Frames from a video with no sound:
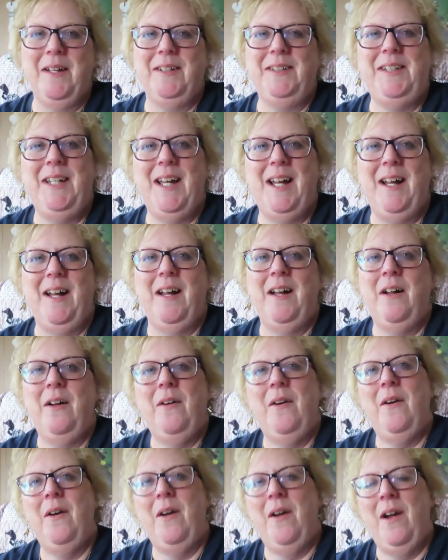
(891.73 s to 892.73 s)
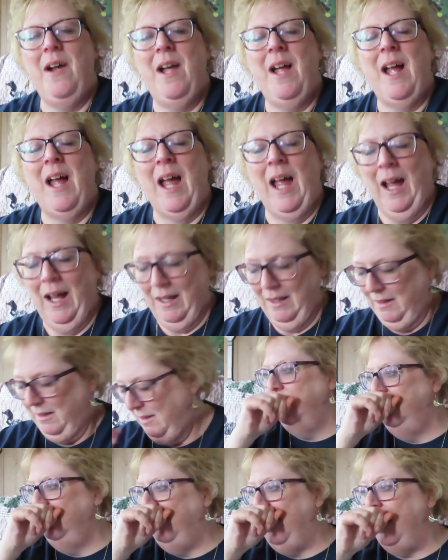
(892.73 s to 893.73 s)
Yeah.
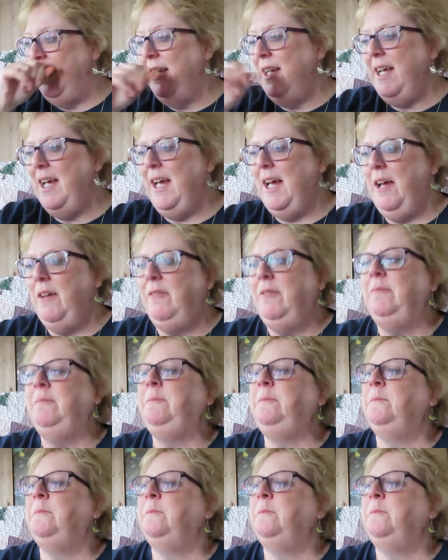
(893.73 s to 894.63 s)
Then I have...